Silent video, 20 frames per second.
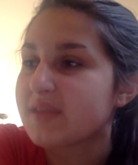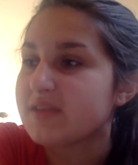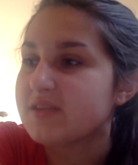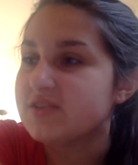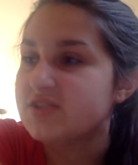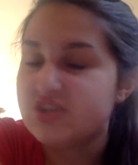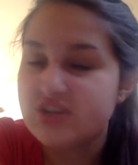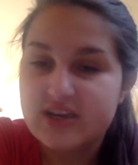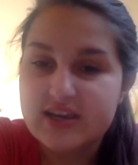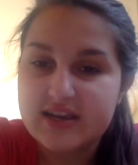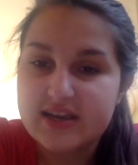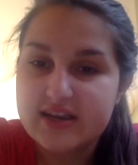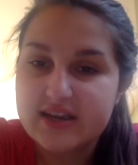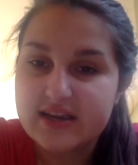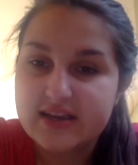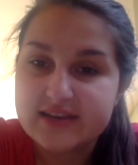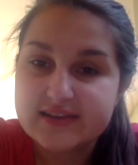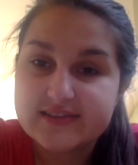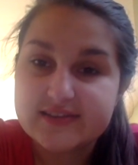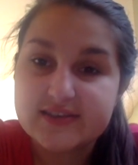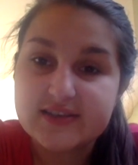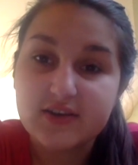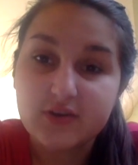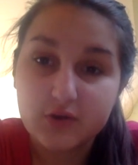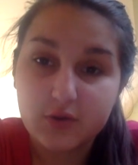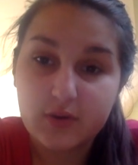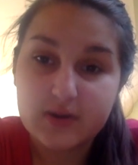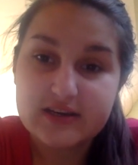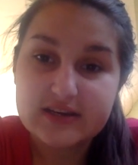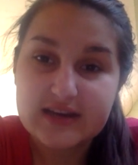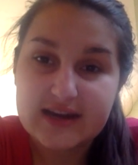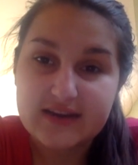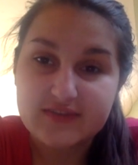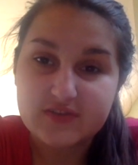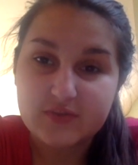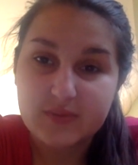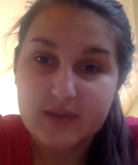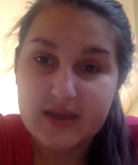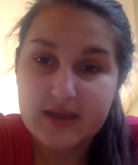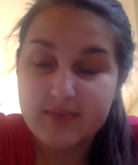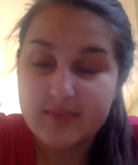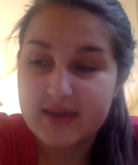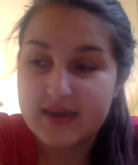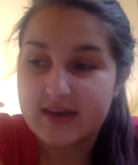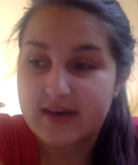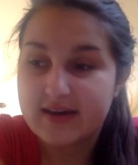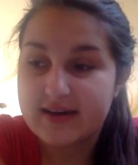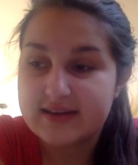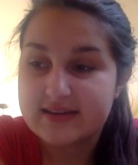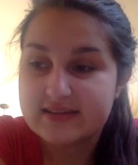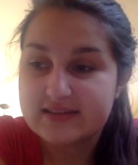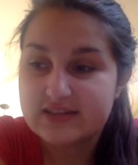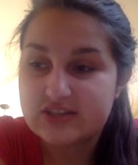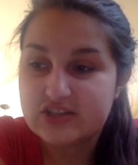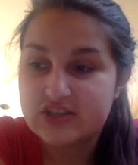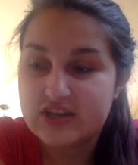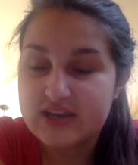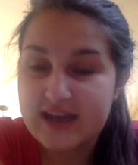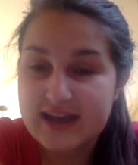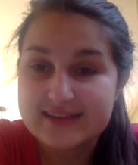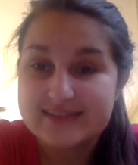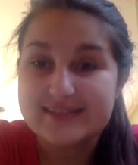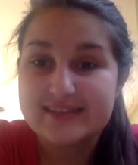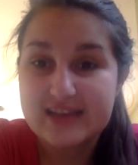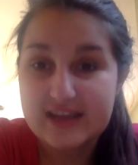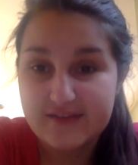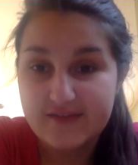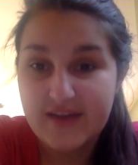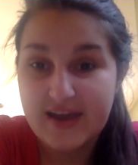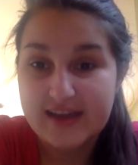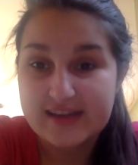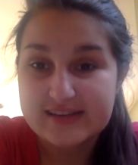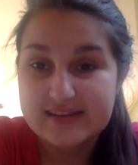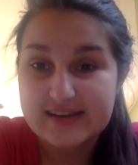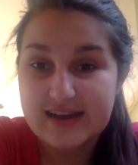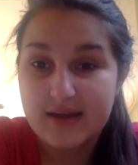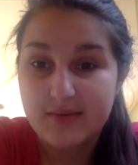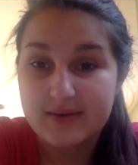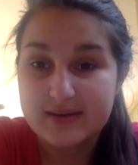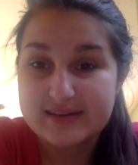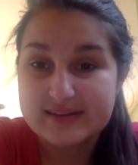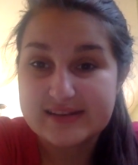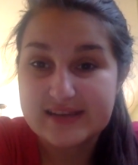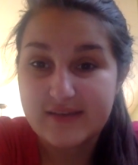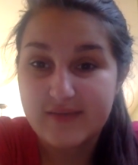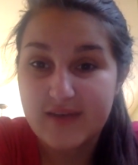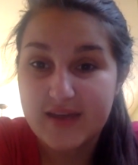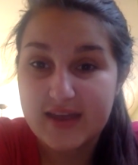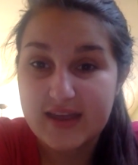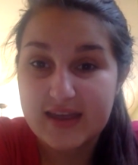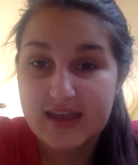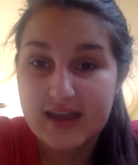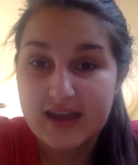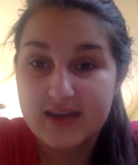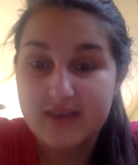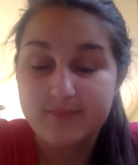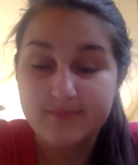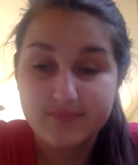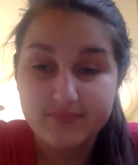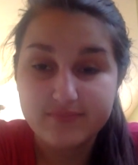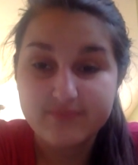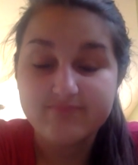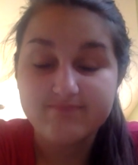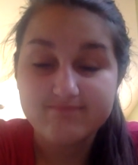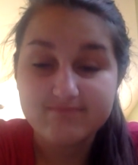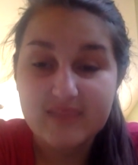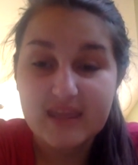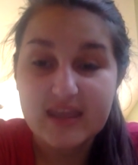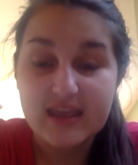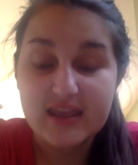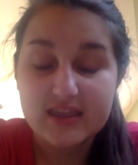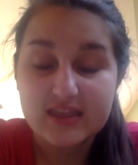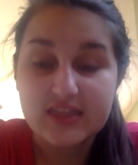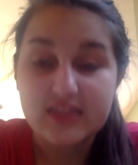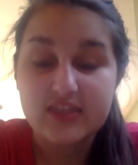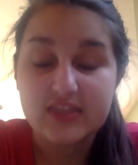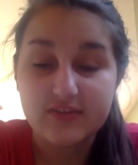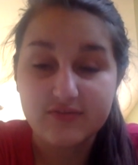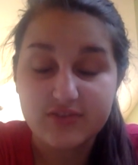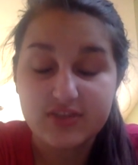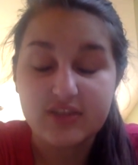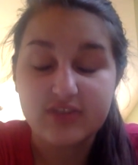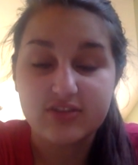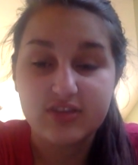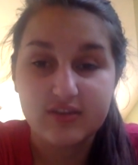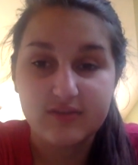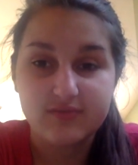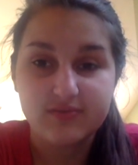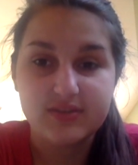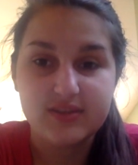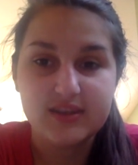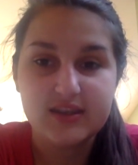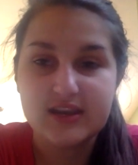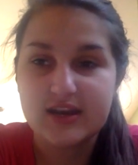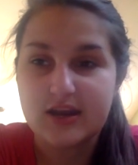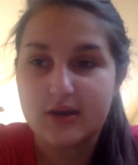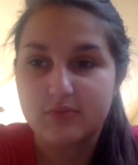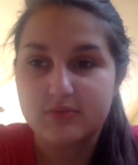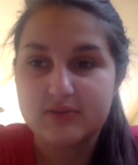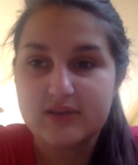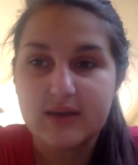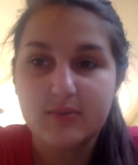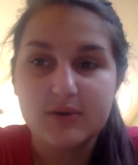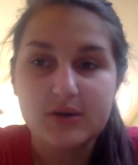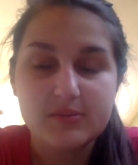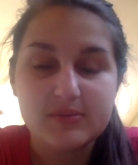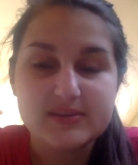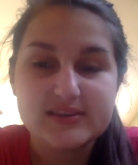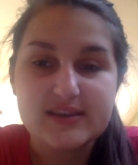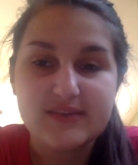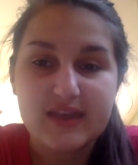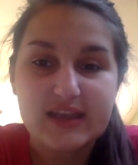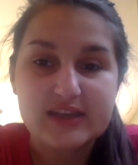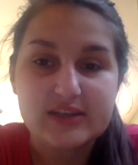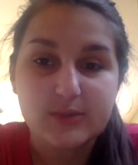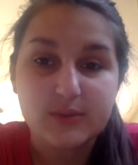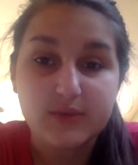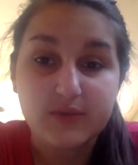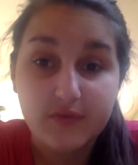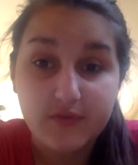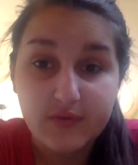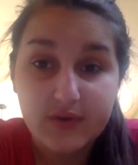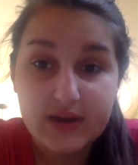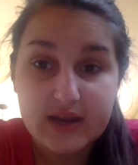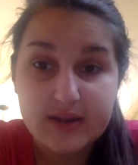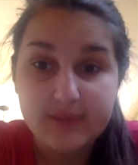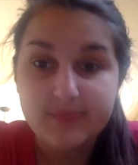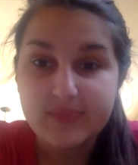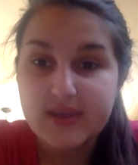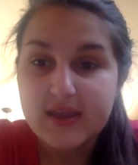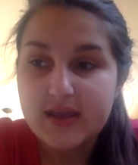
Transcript: she is still going to have to wait because she has a defect, and I want to see if I can get I want to see if I can do it for free.